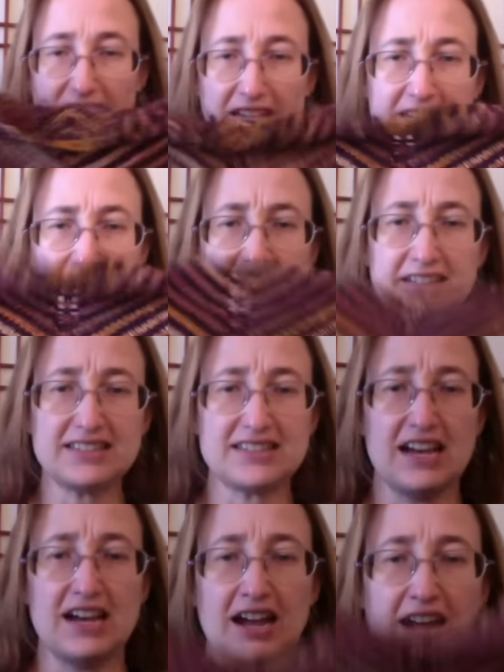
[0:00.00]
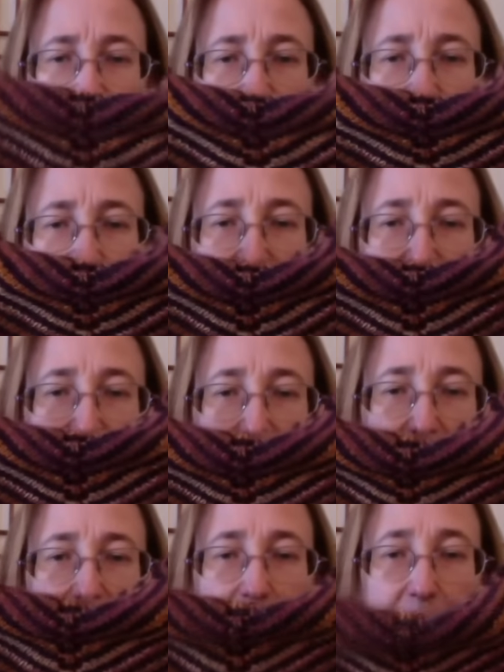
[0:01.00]
It is kind of a,
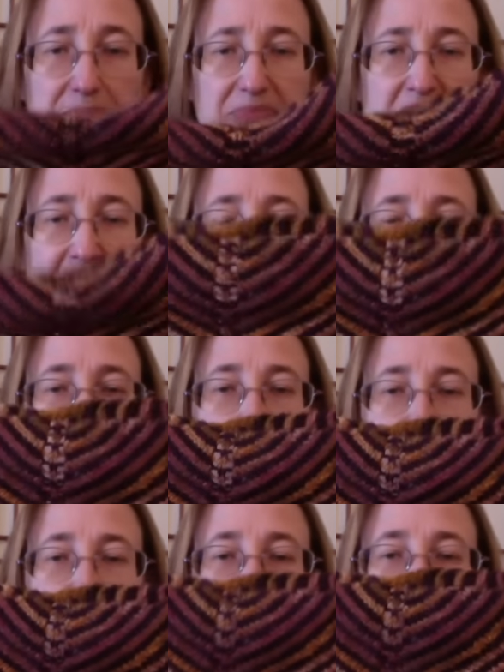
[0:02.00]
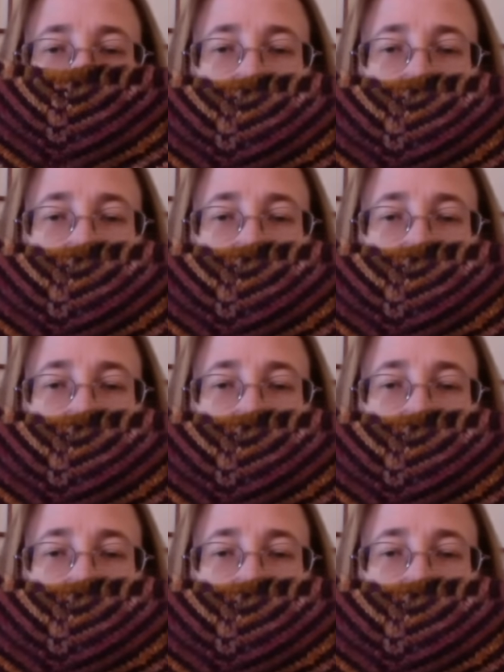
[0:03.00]
it's a cross between a